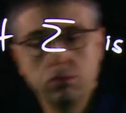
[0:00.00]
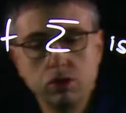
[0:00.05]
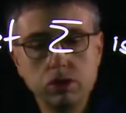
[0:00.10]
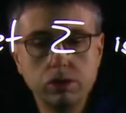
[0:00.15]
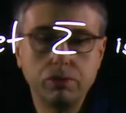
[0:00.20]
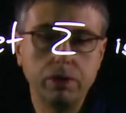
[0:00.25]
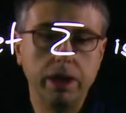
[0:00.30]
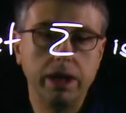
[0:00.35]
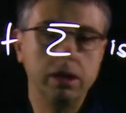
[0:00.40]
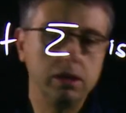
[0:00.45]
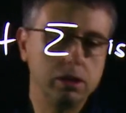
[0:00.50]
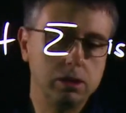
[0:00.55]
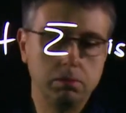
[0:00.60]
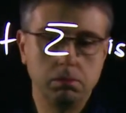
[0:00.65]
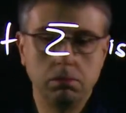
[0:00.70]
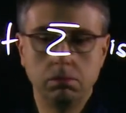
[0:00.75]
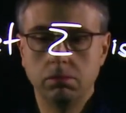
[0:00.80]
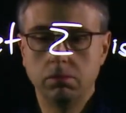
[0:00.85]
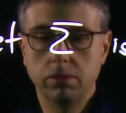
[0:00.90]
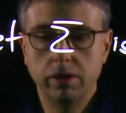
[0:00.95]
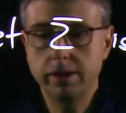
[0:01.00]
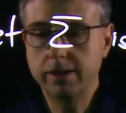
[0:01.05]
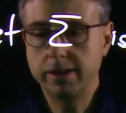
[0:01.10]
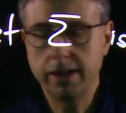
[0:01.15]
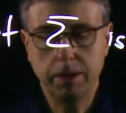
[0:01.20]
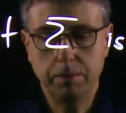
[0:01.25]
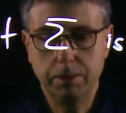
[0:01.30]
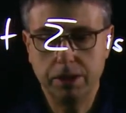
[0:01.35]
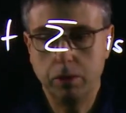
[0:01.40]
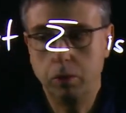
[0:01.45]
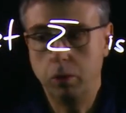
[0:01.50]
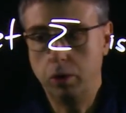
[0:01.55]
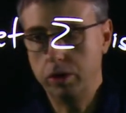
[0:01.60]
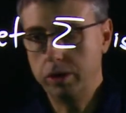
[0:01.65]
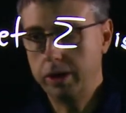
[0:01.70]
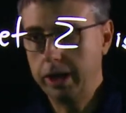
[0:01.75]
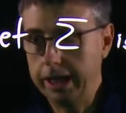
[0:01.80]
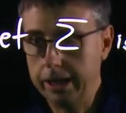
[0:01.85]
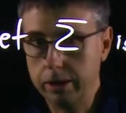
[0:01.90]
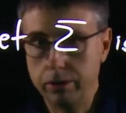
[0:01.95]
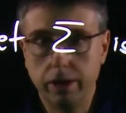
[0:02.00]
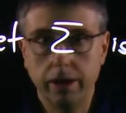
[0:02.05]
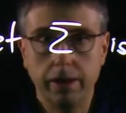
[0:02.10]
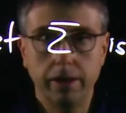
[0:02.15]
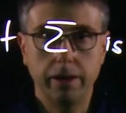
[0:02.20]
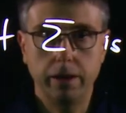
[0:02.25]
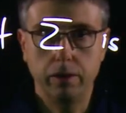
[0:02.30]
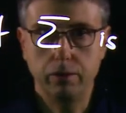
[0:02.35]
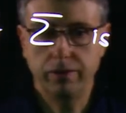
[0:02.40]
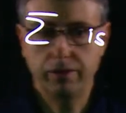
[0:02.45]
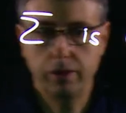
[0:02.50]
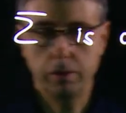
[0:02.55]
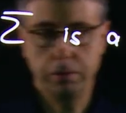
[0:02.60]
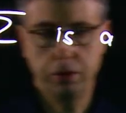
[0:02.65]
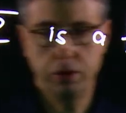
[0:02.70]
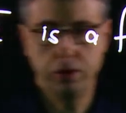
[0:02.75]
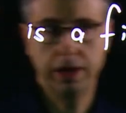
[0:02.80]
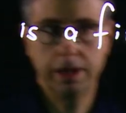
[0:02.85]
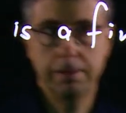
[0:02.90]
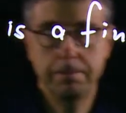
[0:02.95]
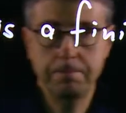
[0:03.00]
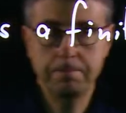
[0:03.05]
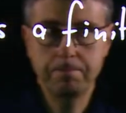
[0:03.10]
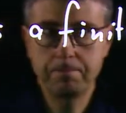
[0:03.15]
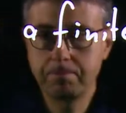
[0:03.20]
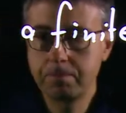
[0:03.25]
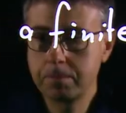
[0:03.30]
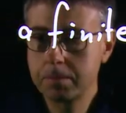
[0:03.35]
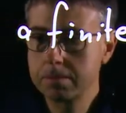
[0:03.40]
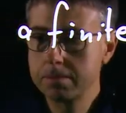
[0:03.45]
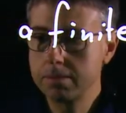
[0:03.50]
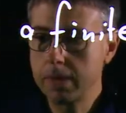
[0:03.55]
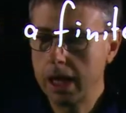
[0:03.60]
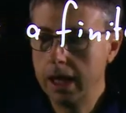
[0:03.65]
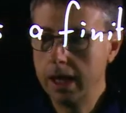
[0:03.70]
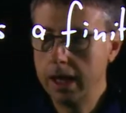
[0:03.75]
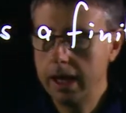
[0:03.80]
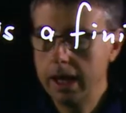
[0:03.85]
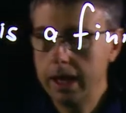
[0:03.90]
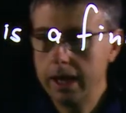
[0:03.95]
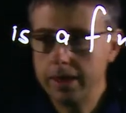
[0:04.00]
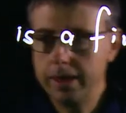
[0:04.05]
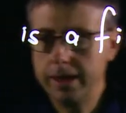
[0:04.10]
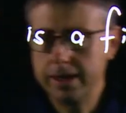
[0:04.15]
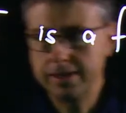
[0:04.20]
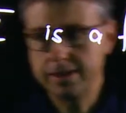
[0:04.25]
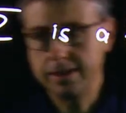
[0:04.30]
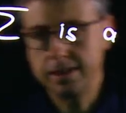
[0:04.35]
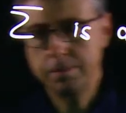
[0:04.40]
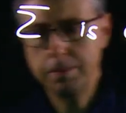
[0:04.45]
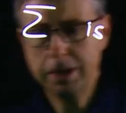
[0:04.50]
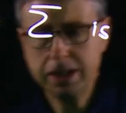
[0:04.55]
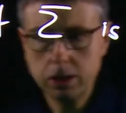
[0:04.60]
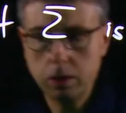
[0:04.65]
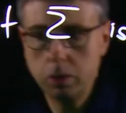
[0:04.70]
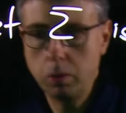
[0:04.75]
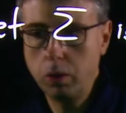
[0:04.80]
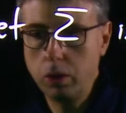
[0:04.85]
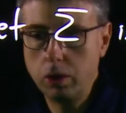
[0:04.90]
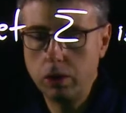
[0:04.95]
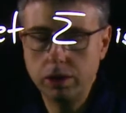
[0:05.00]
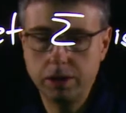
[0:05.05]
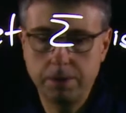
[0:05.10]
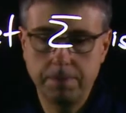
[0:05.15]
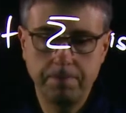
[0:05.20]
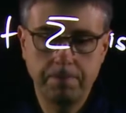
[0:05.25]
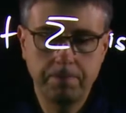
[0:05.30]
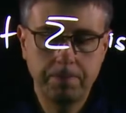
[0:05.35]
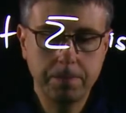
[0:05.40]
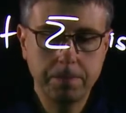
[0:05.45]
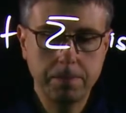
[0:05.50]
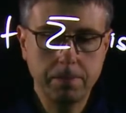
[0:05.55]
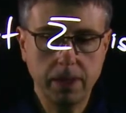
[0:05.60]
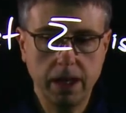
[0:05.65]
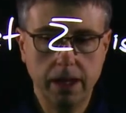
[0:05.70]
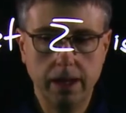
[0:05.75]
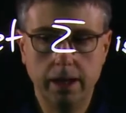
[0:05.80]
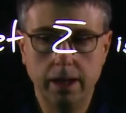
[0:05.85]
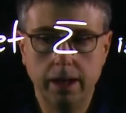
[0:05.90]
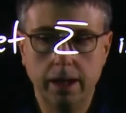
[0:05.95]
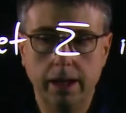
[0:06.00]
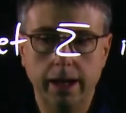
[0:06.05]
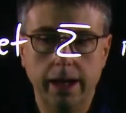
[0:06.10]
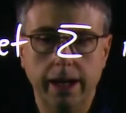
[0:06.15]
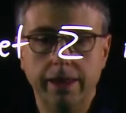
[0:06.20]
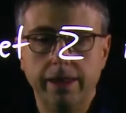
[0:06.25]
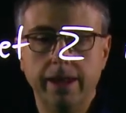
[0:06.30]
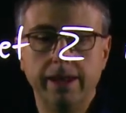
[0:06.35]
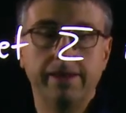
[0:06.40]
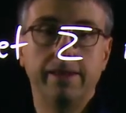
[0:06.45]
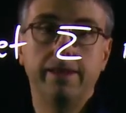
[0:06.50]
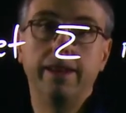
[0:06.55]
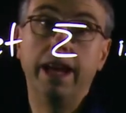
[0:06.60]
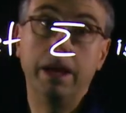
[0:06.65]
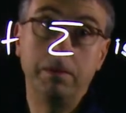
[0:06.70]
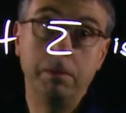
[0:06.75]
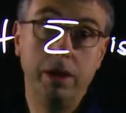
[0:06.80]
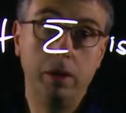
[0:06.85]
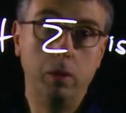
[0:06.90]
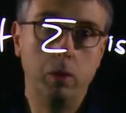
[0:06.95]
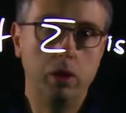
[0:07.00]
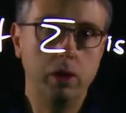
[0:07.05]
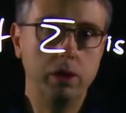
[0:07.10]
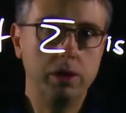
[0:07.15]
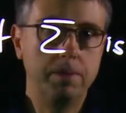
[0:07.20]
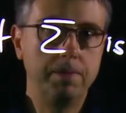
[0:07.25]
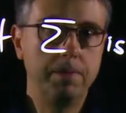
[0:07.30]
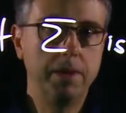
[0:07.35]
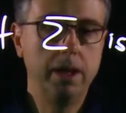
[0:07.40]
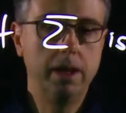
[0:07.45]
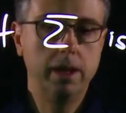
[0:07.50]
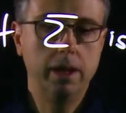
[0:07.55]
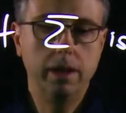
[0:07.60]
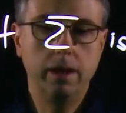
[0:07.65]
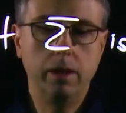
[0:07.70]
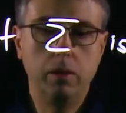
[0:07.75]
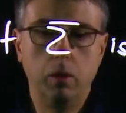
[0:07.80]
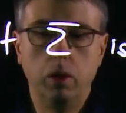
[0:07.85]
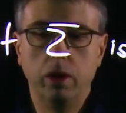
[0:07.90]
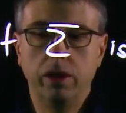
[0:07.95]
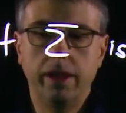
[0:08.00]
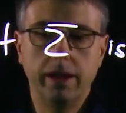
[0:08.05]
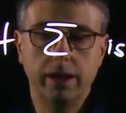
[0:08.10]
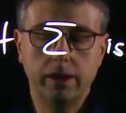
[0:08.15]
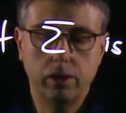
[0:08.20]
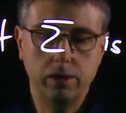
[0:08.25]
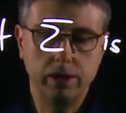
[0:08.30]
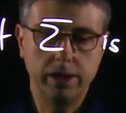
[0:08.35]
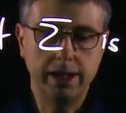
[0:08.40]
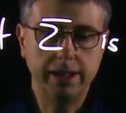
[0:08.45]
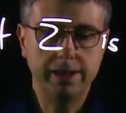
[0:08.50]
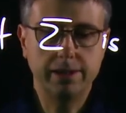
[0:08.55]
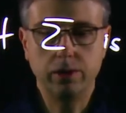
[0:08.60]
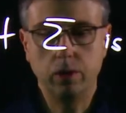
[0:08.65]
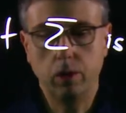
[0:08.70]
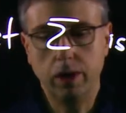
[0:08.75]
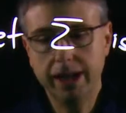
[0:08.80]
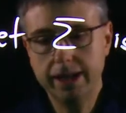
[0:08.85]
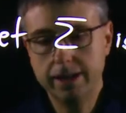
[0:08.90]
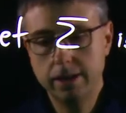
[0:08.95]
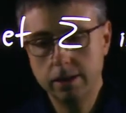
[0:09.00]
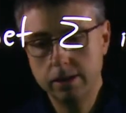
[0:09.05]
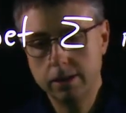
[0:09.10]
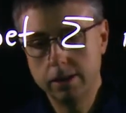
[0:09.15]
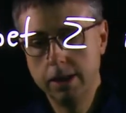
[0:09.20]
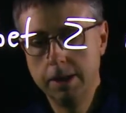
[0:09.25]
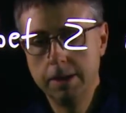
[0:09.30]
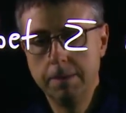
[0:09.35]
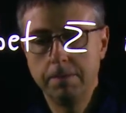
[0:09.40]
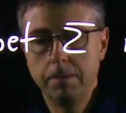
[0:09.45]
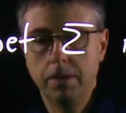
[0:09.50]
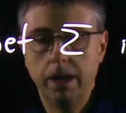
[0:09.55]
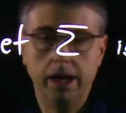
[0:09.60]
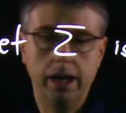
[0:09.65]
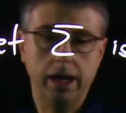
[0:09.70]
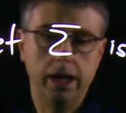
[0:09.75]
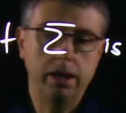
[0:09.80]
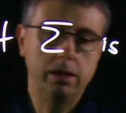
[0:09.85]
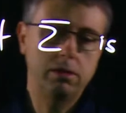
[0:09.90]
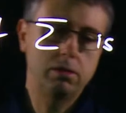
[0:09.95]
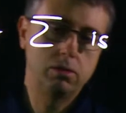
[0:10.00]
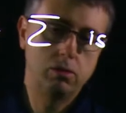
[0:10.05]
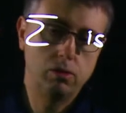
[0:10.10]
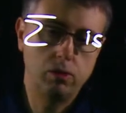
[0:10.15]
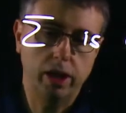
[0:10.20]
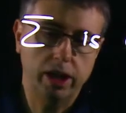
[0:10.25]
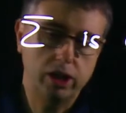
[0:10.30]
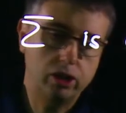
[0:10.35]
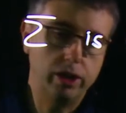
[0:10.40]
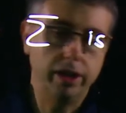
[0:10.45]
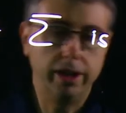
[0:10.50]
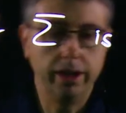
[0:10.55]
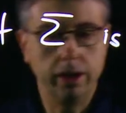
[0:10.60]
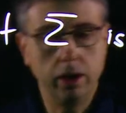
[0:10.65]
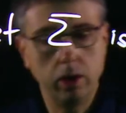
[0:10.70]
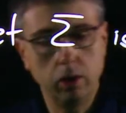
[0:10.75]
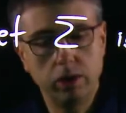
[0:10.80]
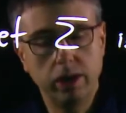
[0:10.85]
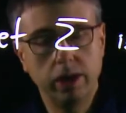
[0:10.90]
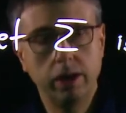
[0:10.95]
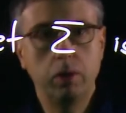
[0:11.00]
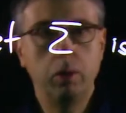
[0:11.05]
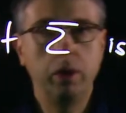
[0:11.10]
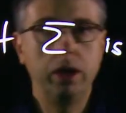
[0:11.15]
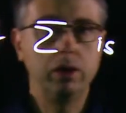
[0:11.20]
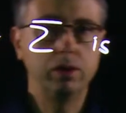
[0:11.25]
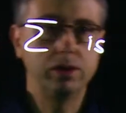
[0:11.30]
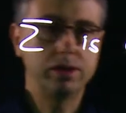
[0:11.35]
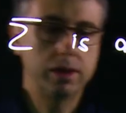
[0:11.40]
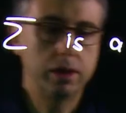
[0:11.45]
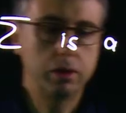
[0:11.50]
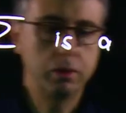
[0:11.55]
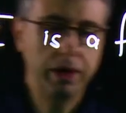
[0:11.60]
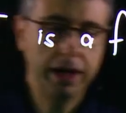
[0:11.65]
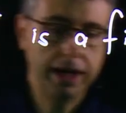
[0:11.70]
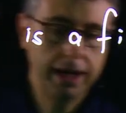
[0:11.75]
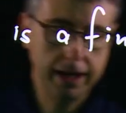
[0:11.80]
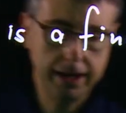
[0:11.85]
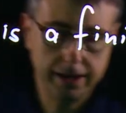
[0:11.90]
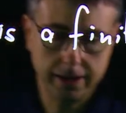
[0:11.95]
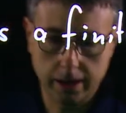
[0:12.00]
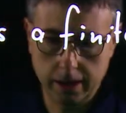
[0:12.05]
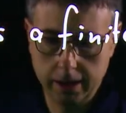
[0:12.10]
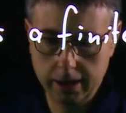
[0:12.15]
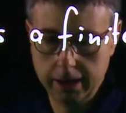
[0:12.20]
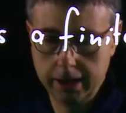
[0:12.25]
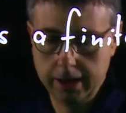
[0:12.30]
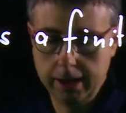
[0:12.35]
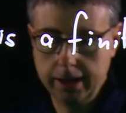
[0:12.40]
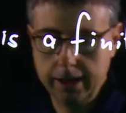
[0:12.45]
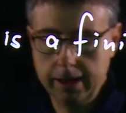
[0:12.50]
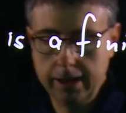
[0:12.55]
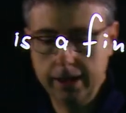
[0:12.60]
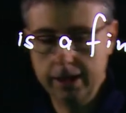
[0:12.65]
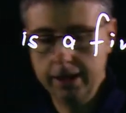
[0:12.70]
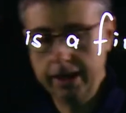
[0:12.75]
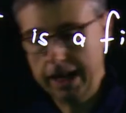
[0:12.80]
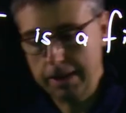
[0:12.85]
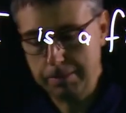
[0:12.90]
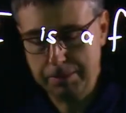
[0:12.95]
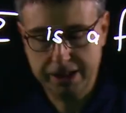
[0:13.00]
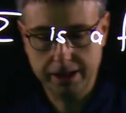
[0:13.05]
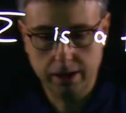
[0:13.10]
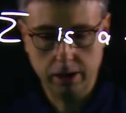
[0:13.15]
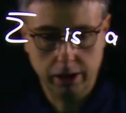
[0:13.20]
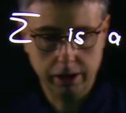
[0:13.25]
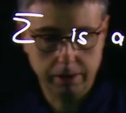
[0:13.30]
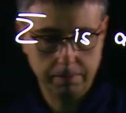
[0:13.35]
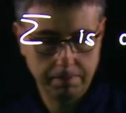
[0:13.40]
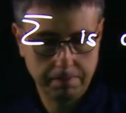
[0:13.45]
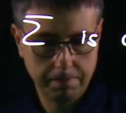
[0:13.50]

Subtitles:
string is the same as a word here in the theory of computing. There's a special word, and that's the empty word, the word that contains no letters. And to actually denote it, we use the Greek letter epsilon.